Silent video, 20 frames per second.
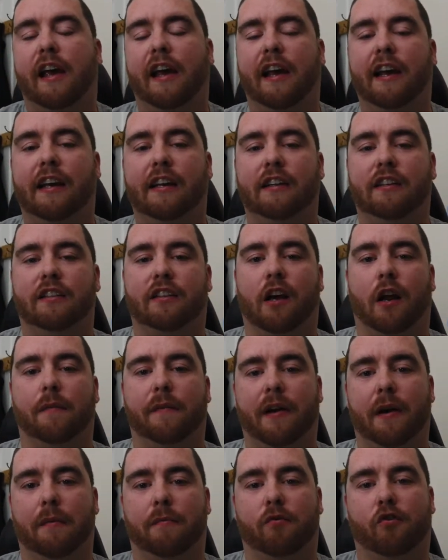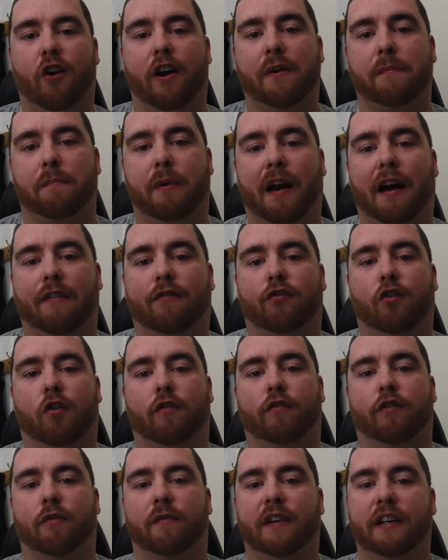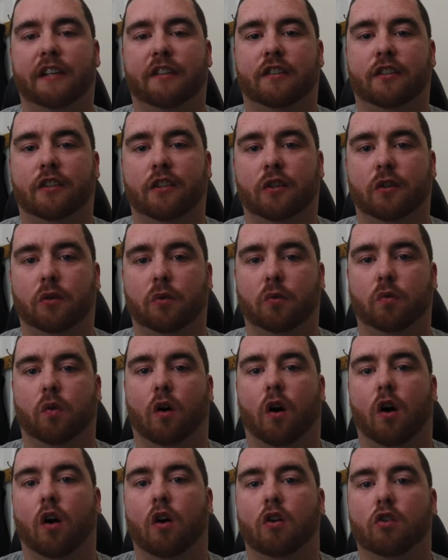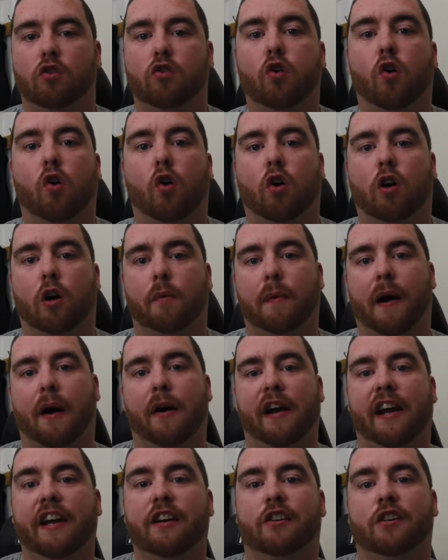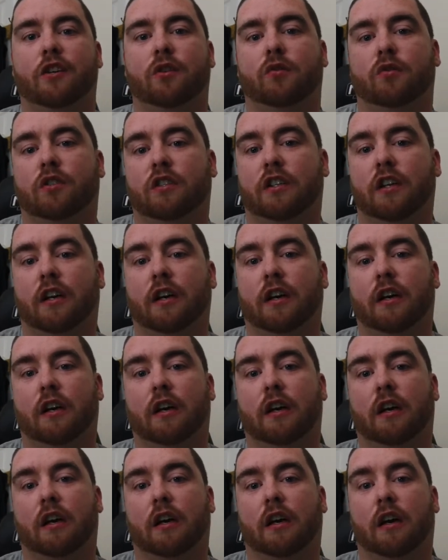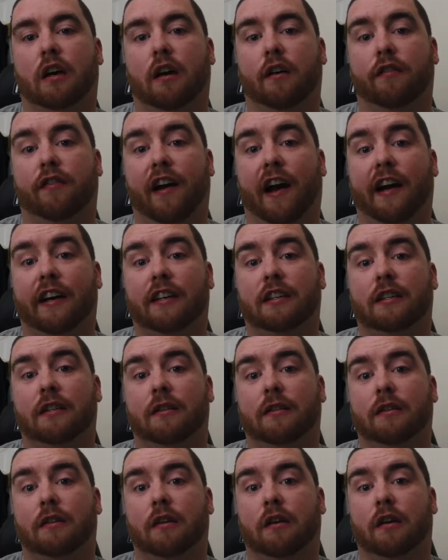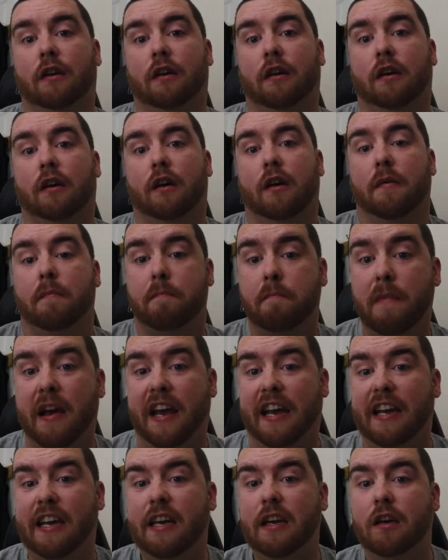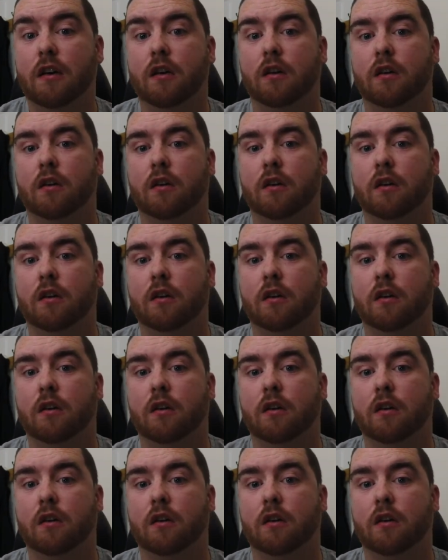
is going to be a great platform for me to talk about issues that affect me,